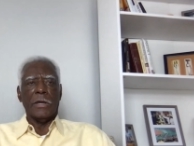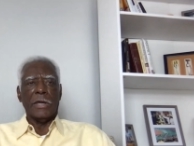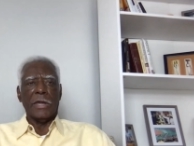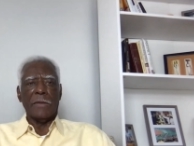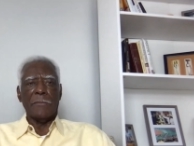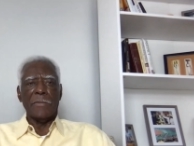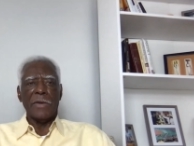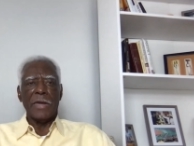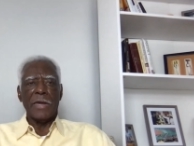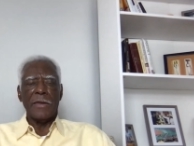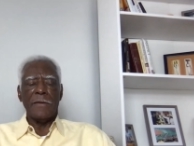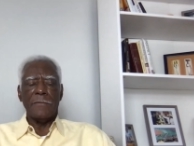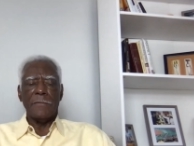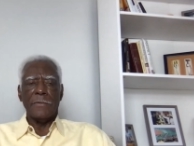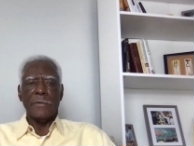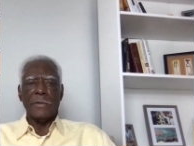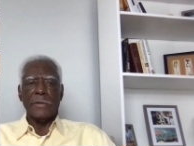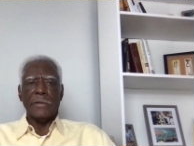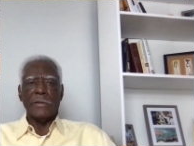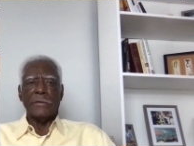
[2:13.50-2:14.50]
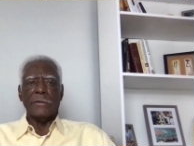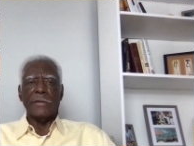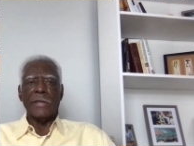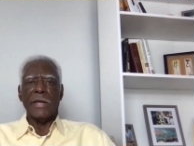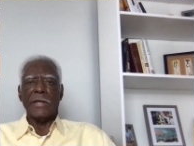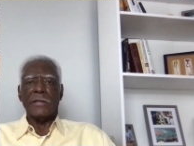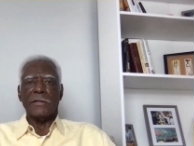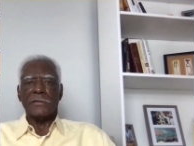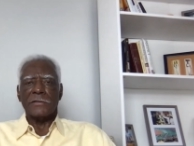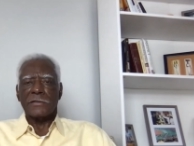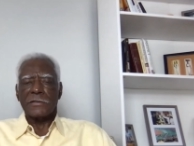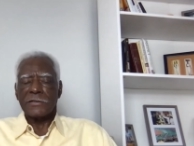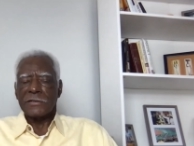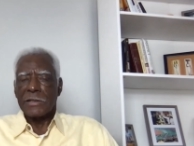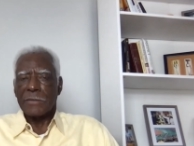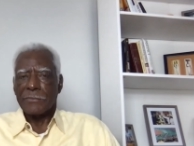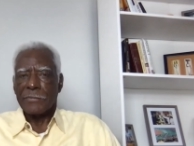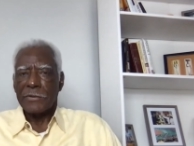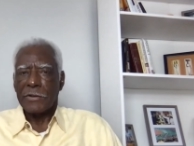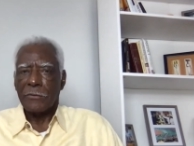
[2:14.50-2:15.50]
Amen. That is
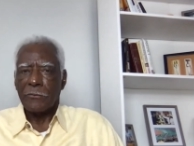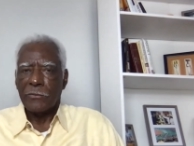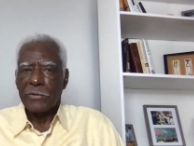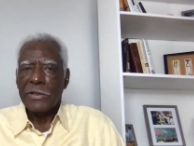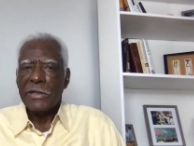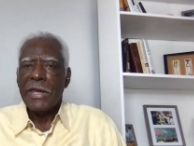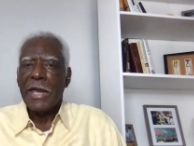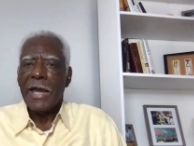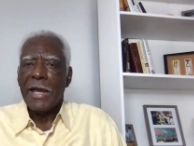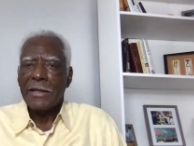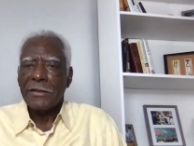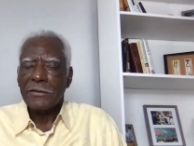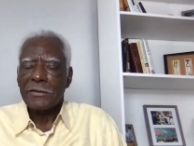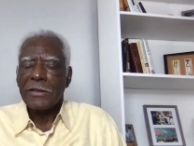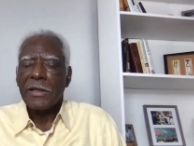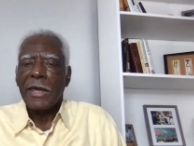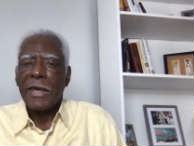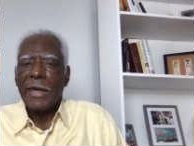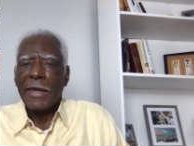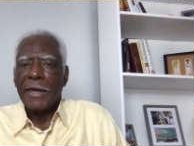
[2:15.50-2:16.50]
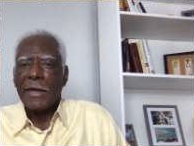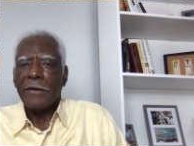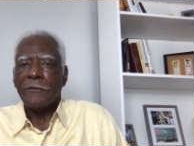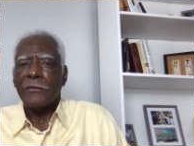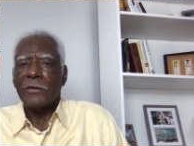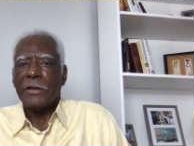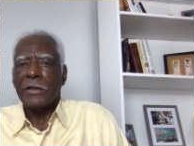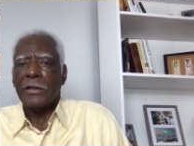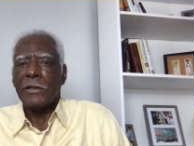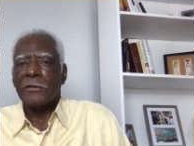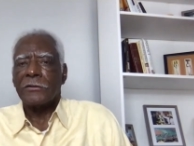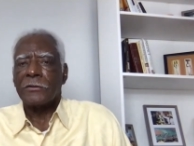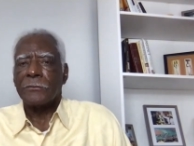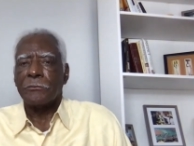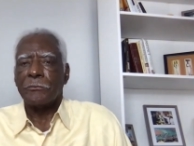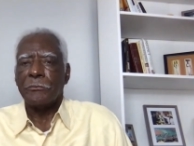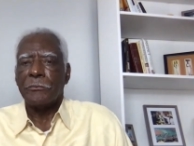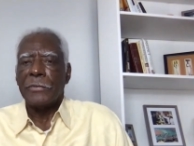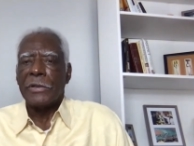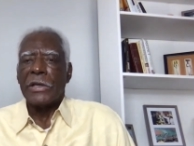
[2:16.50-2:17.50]
something that we got to have, and it's
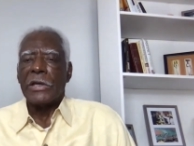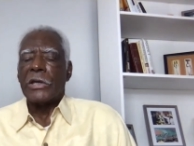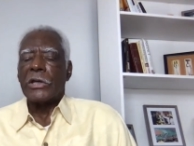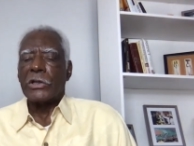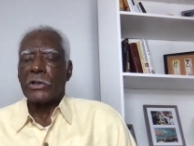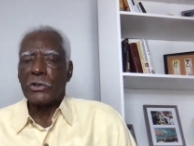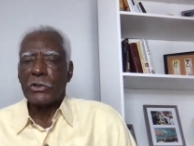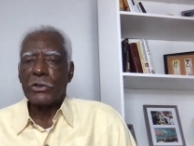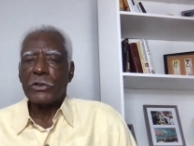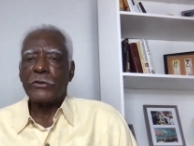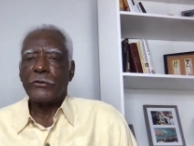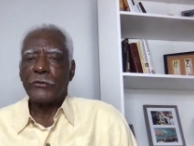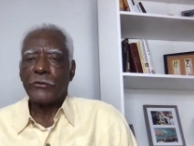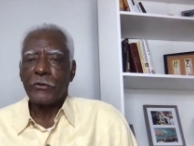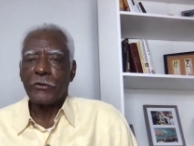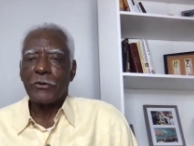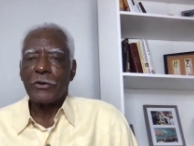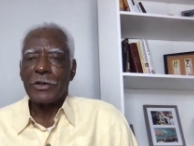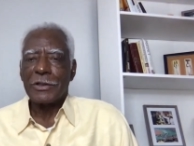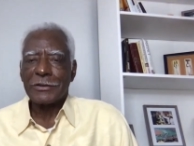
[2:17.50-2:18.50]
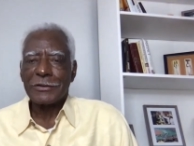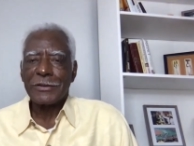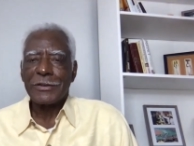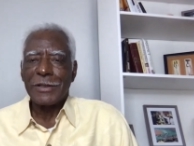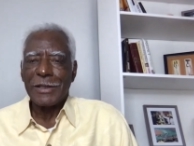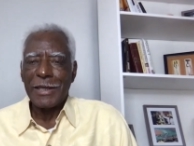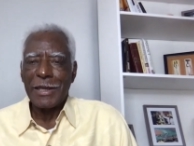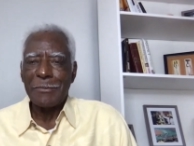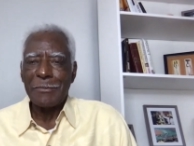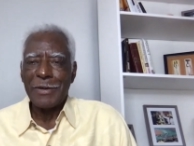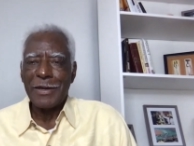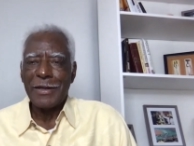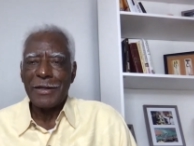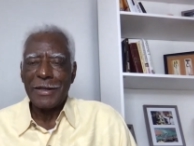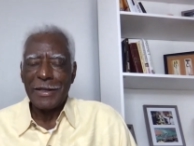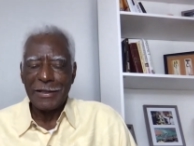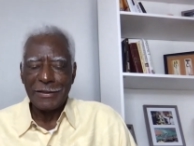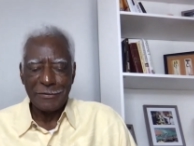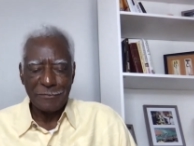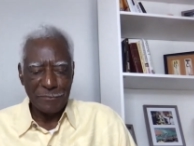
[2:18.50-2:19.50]
good for us. Amen.
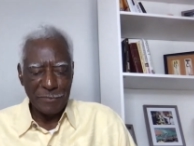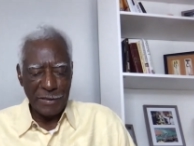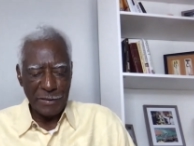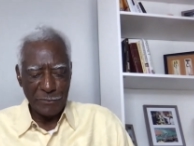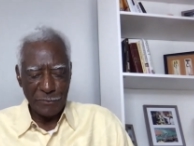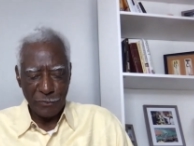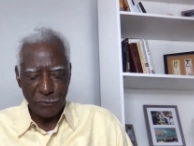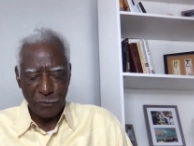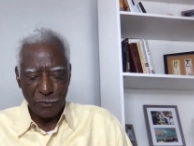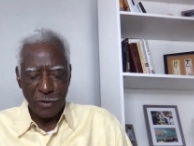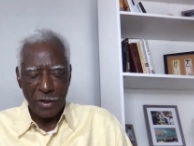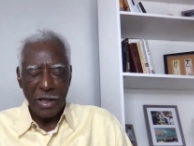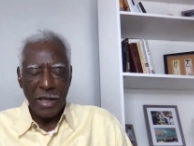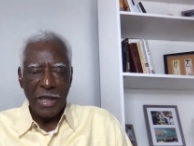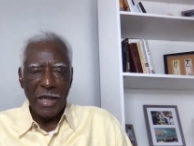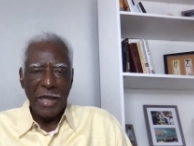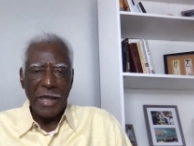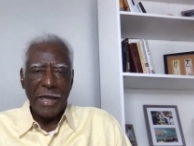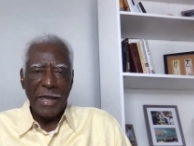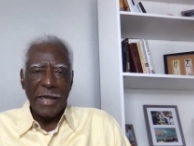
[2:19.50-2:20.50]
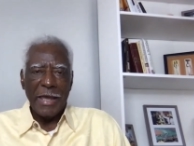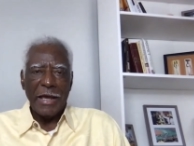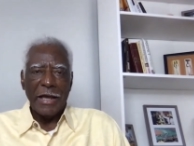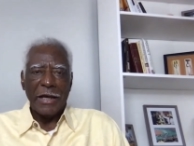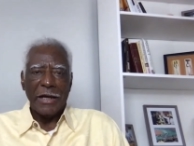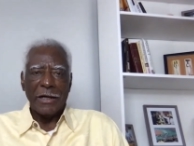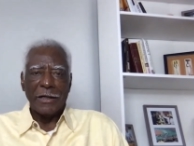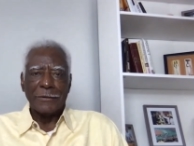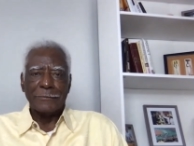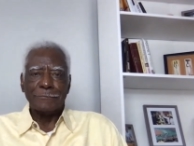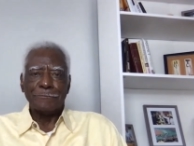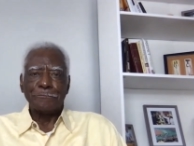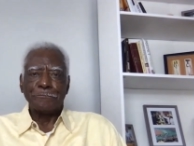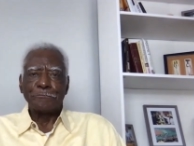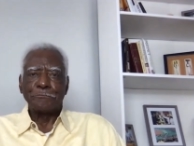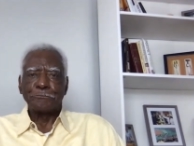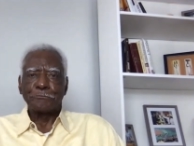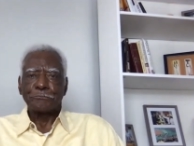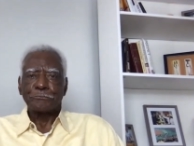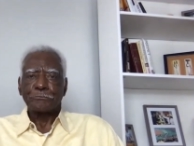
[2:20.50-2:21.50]
As people,
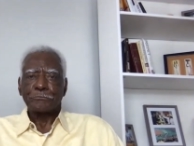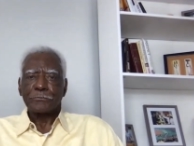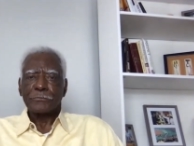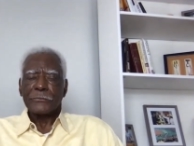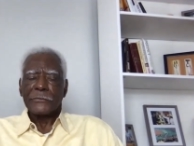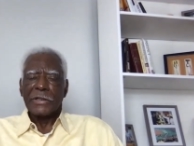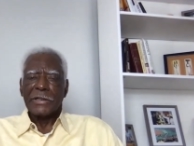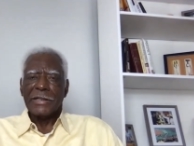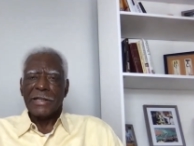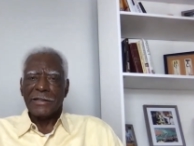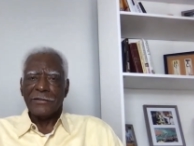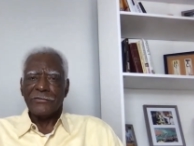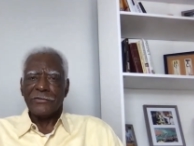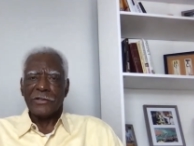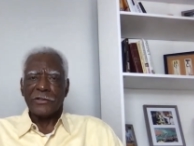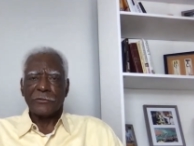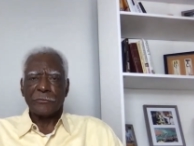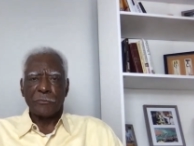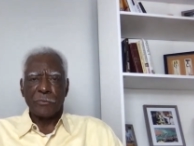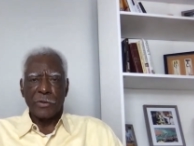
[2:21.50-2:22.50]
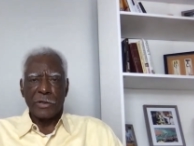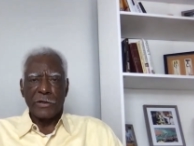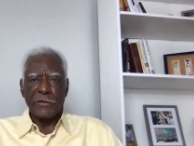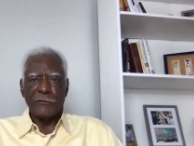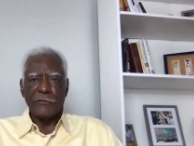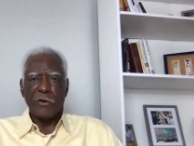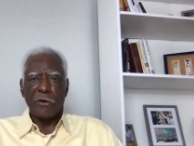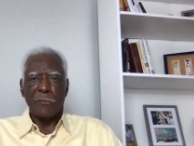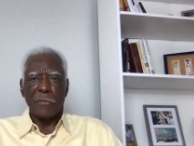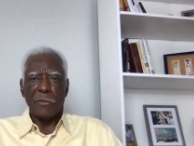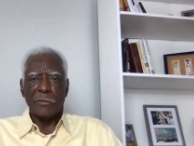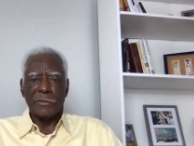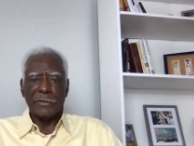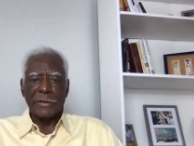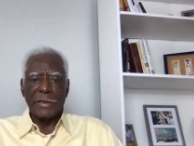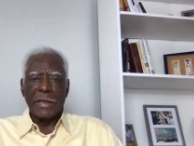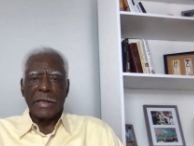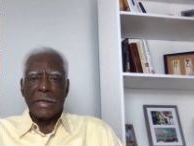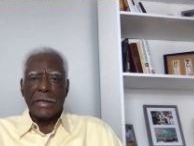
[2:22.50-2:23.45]
um, let's just pray for a moment